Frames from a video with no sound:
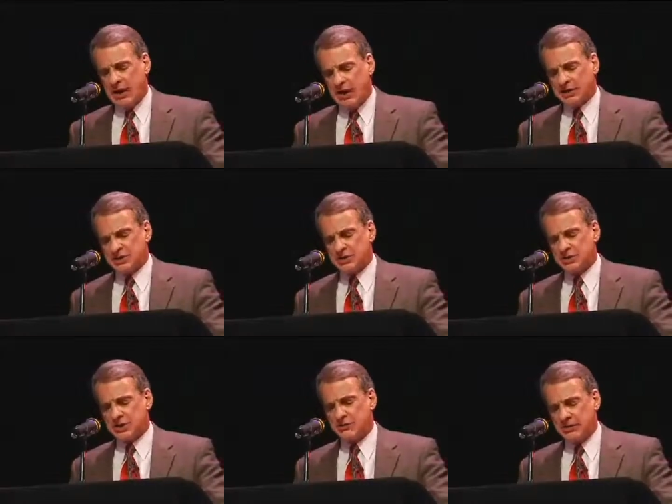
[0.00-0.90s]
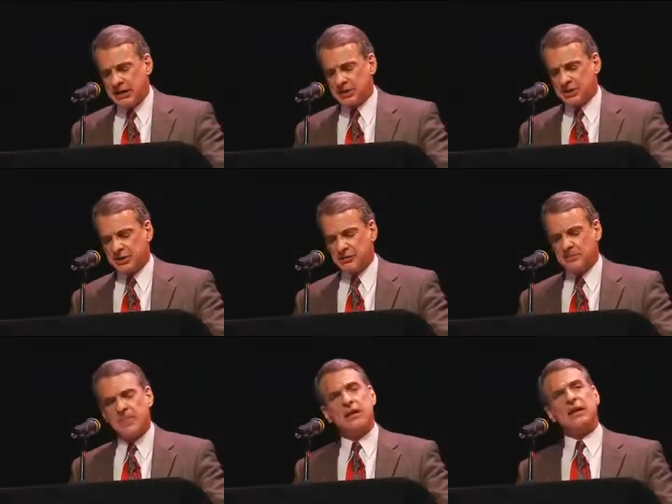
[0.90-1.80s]
all actions are
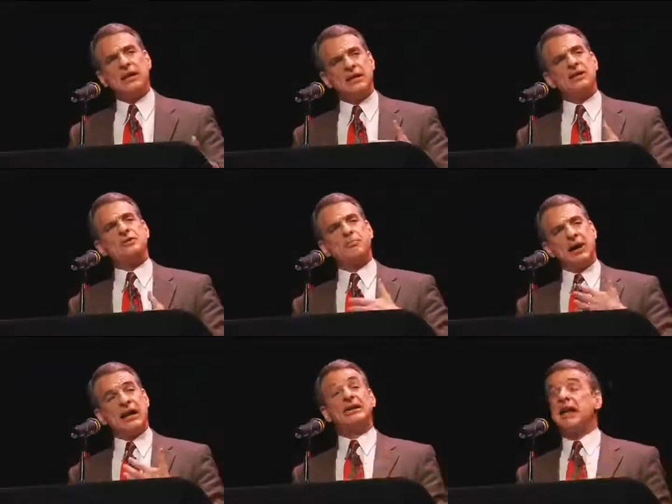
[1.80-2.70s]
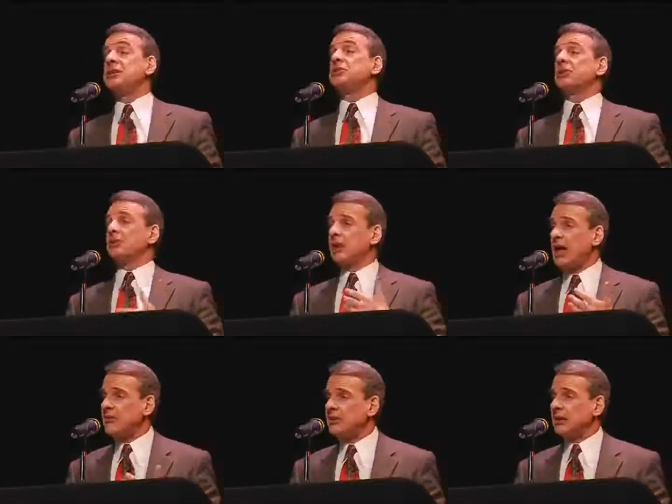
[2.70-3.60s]
measured. He is by nature
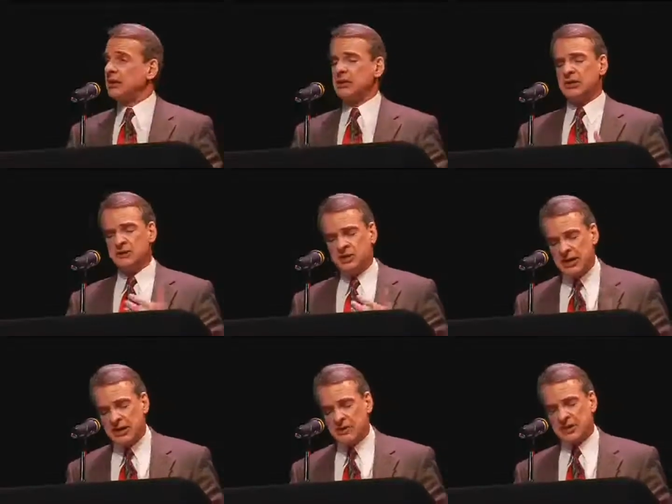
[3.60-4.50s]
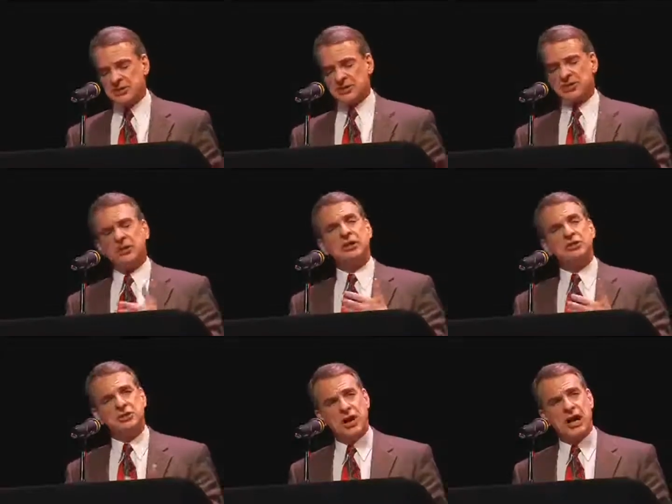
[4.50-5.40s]
loving, generous,
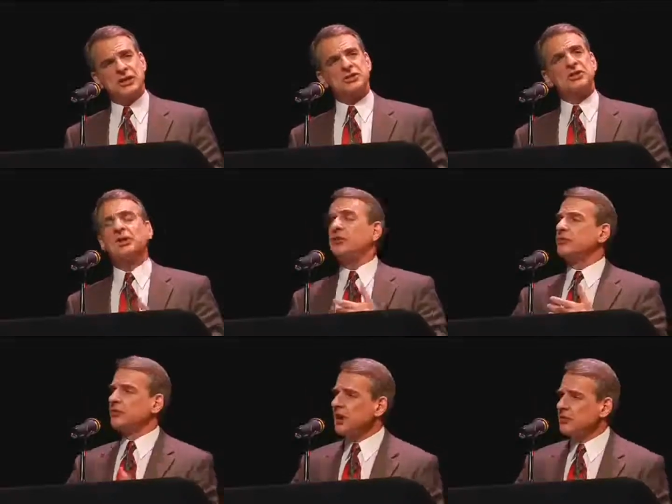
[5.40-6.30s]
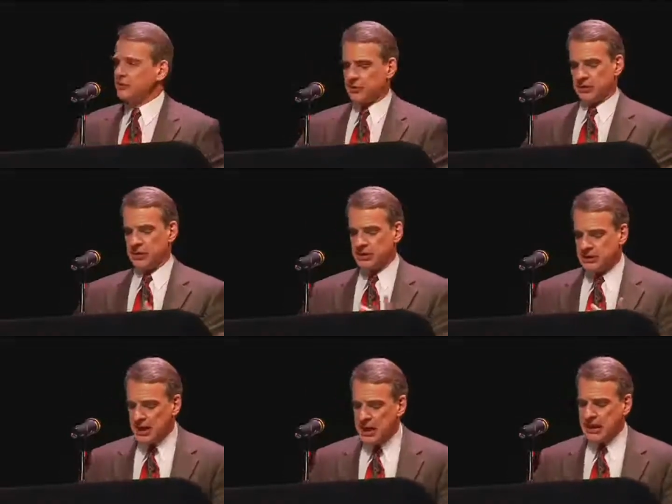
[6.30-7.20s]
just, faithful,
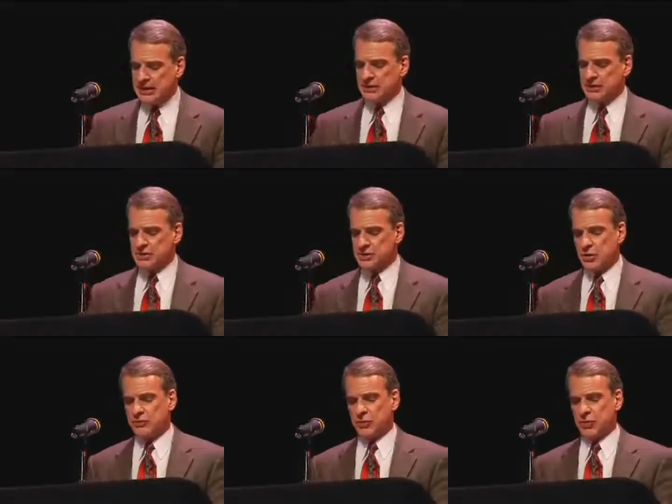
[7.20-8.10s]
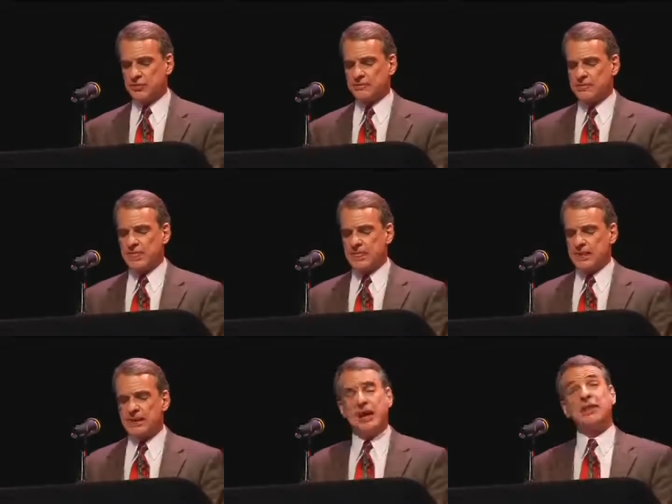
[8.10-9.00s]
kind, and so forth.
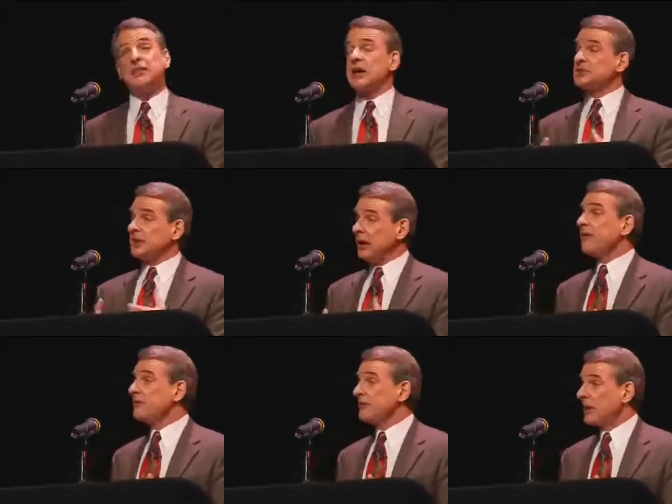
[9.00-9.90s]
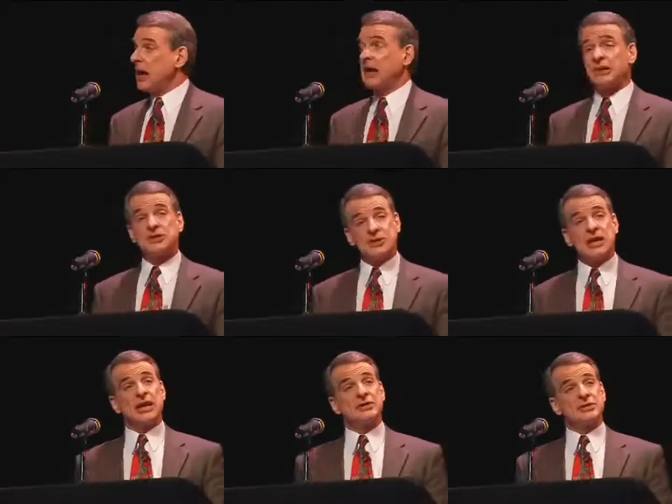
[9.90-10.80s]
And thus, if God
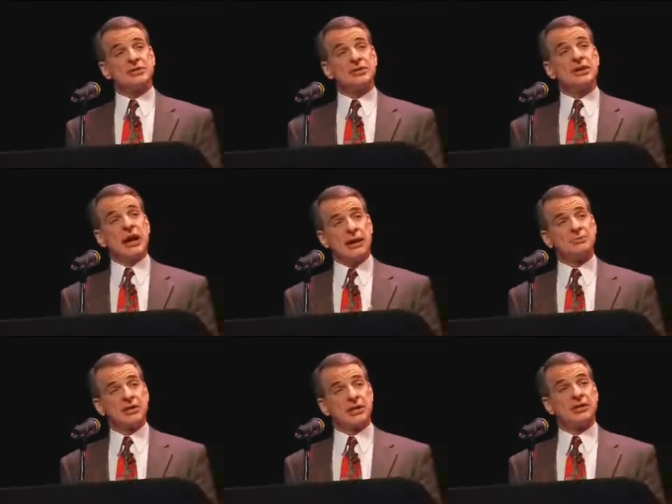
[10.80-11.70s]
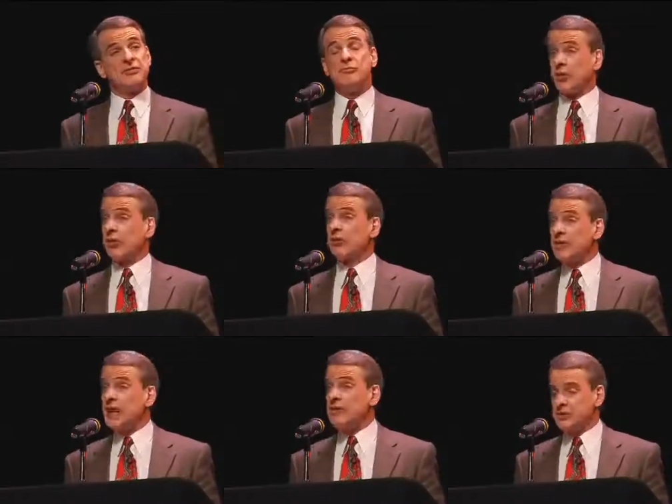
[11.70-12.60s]
exists, objective
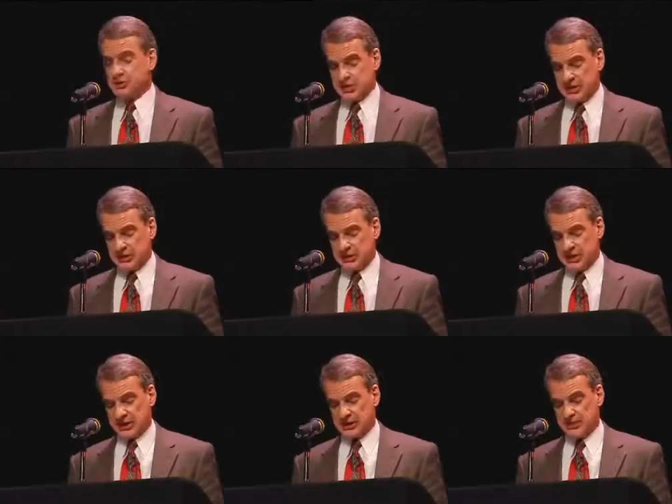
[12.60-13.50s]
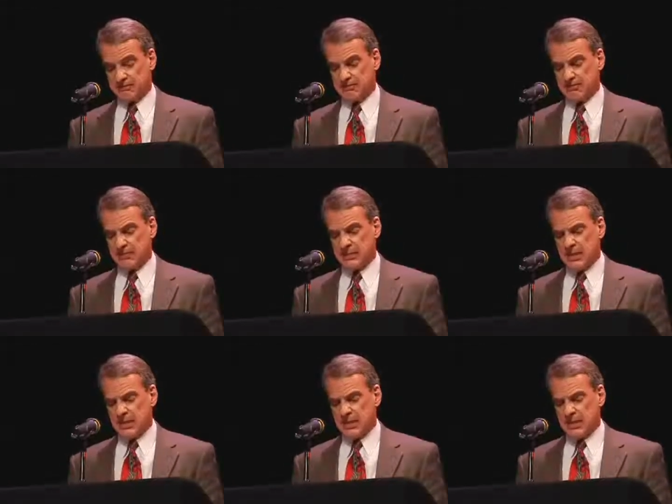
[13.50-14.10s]
moral values exist.